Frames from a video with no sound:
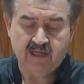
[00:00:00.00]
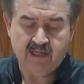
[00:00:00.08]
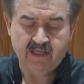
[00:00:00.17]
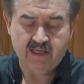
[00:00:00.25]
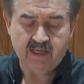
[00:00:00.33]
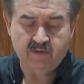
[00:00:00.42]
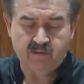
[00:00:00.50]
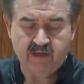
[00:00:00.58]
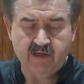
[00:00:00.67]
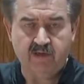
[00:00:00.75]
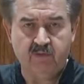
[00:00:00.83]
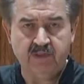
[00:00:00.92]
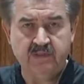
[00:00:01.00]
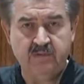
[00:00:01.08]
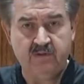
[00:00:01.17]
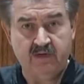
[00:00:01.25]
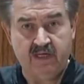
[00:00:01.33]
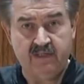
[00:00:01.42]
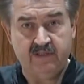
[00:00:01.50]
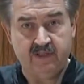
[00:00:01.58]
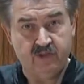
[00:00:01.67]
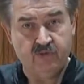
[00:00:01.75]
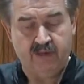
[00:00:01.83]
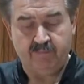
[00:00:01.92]
and now we are going to be ready to
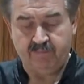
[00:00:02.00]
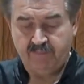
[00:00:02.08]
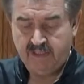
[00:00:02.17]
trim.